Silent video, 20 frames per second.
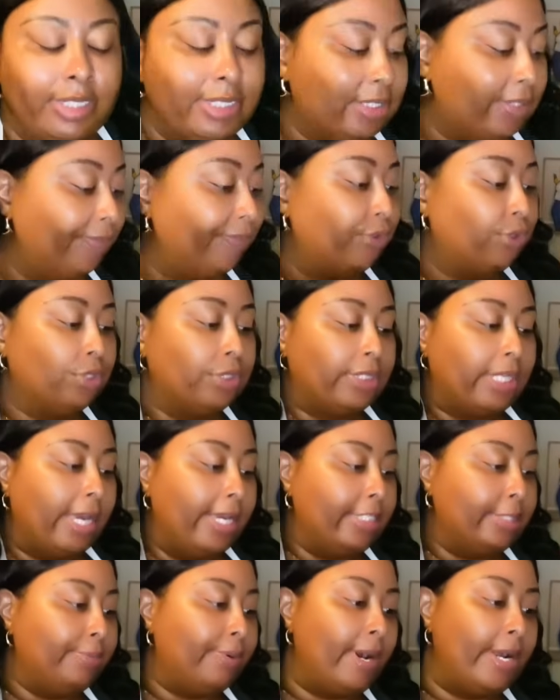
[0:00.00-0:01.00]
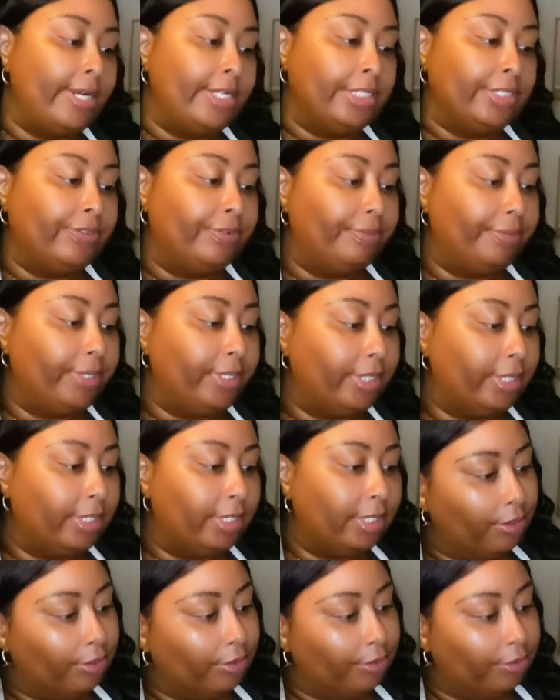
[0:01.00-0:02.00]
It's a full-size product for me.
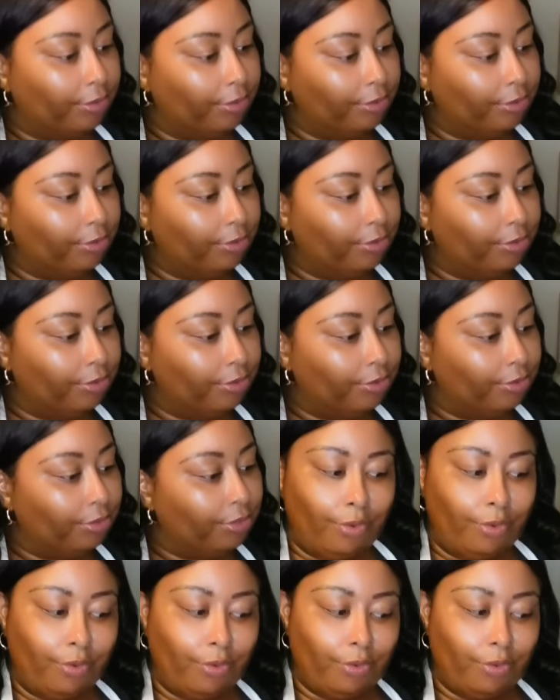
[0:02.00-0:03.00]
Ooh.